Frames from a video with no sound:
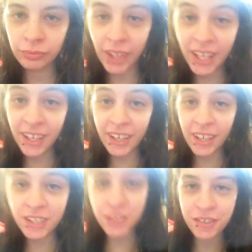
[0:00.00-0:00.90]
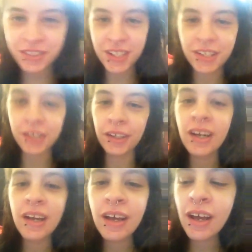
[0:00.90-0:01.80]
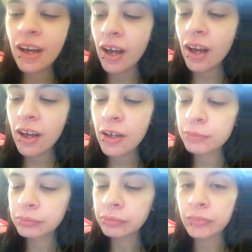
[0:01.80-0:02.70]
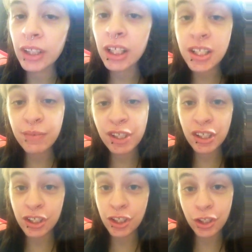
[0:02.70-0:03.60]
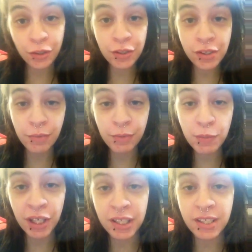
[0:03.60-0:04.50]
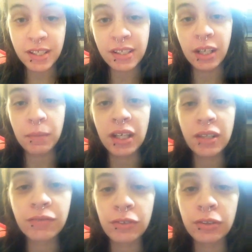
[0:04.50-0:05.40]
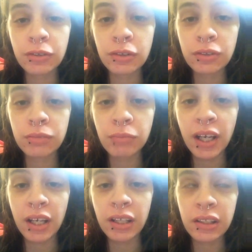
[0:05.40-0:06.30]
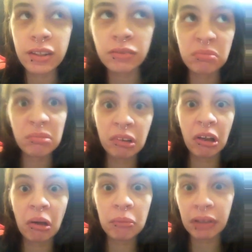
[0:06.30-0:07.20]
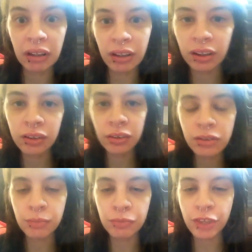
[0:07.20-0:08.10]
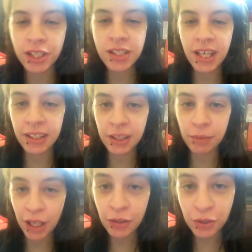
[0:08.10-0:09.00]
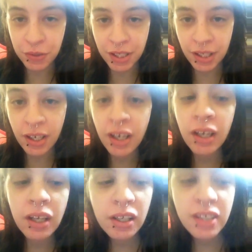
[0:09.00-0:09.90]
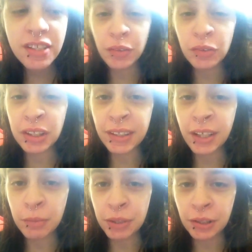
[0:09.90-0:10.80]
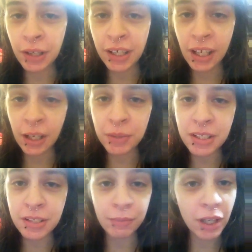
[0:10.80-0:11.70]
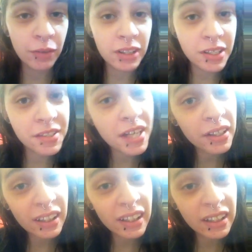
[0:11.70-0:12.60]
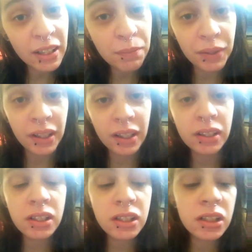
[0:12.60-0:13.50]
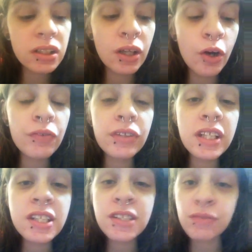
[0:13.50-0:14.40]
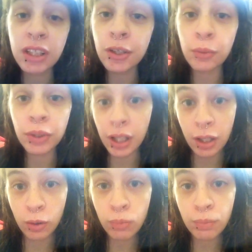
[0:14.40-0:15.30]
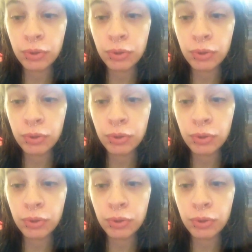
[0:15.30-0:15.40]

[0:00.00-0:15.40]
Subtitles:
Hey guys, Lucy here. I guess I'm just gonna show you some of the bracelets that I made for my company, WristCandy by Lucy. It's not really a company right now because I'm not really selling any, but hopefully this video will help.